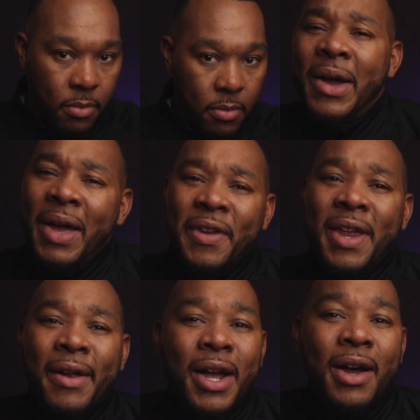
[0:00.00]
Now, after
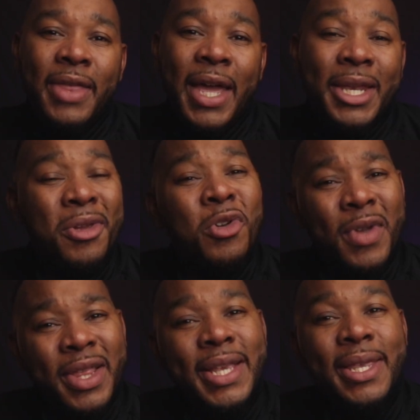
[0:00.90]
hearing all that, do you
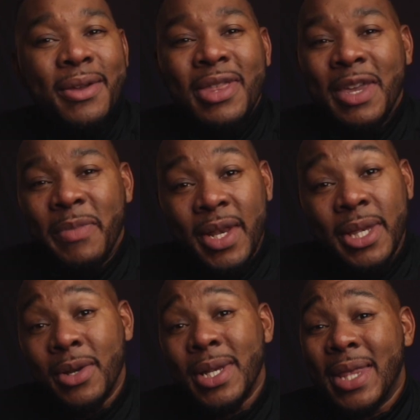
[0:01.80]
really still think
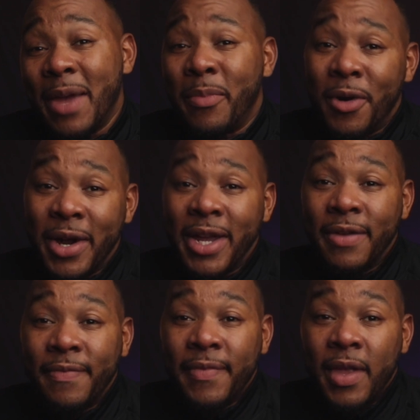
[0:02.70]
Minnesota's that boring?
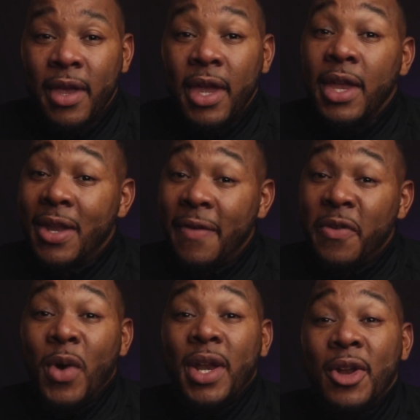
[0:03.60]
Now, if you
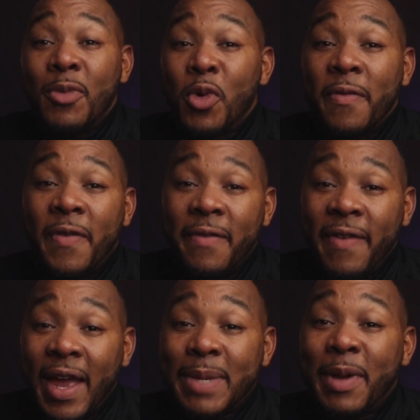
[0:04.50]
want to know more fun
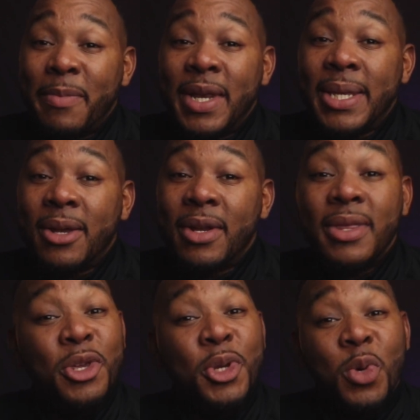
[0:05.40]
facts about Minnesota,
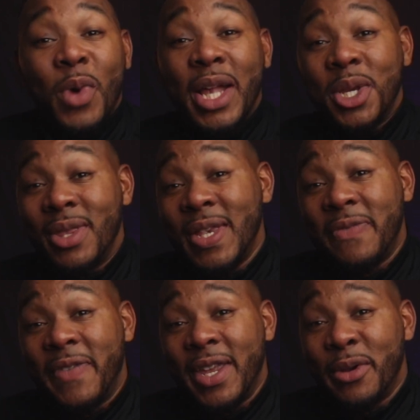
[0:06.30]
then you should watch this
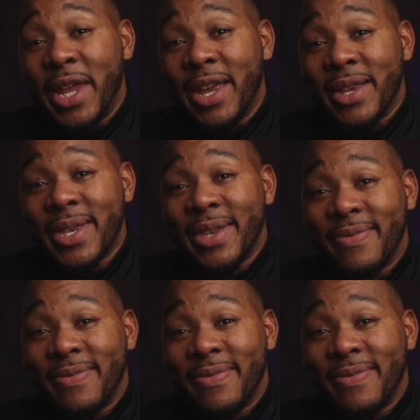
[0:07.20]
video next.